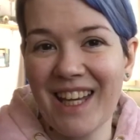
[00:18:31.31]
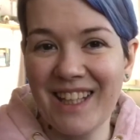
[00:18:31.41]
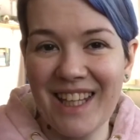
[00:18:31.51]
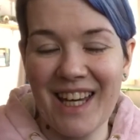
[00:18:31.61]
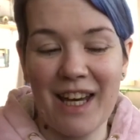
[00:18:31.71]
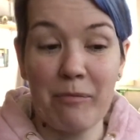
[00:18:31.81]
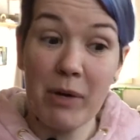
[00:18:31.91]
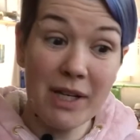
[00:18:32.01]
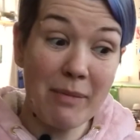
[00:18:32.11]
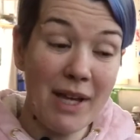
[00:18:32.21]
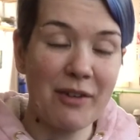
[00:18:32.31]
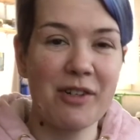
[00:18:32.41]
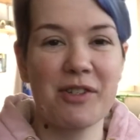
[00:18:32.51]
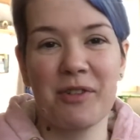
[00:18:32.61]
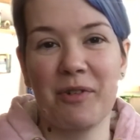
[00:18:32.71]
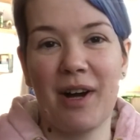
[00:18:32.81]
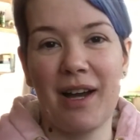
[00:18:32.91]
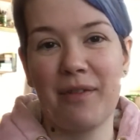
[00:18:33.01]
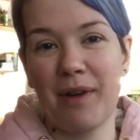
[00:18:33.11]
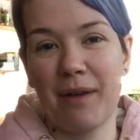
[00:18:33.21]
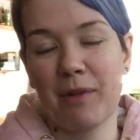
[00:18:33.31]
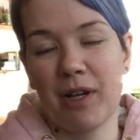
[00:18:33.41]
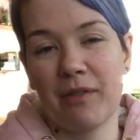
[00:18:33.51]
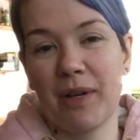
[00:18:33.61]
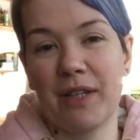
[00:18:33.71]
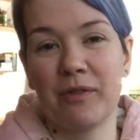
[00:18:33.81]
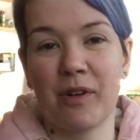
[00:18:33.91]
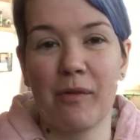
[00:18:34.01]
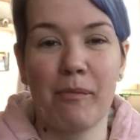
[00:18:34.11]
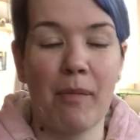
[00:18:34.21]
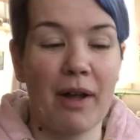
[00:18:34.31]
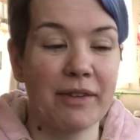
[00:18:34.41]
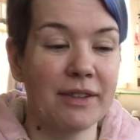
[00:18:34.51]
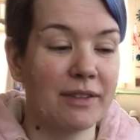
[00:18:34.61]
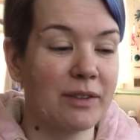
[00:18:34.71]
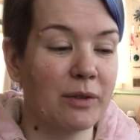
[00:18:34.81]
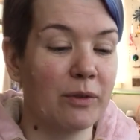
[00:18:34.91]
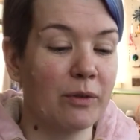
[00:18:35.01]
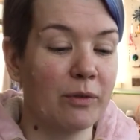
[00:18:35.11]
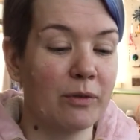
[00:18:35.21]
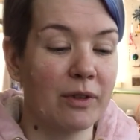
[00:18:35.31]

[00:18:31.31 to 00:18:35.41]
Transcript: yeah, money matters, so I'm gonna wait for a month to